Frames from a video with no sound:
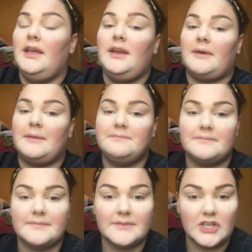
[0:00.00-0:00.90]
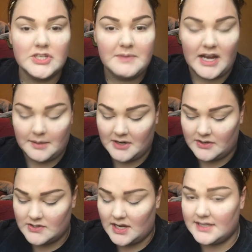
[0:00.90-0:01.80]
Anyway, there's my
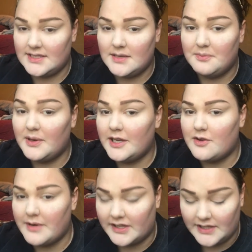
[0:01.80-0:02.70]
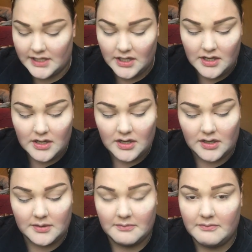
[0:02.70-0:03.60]
eyebrows. I did them pretty quickly.
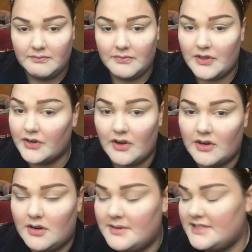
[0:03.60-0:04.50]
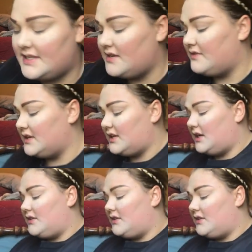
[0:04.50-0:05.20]
They're not always even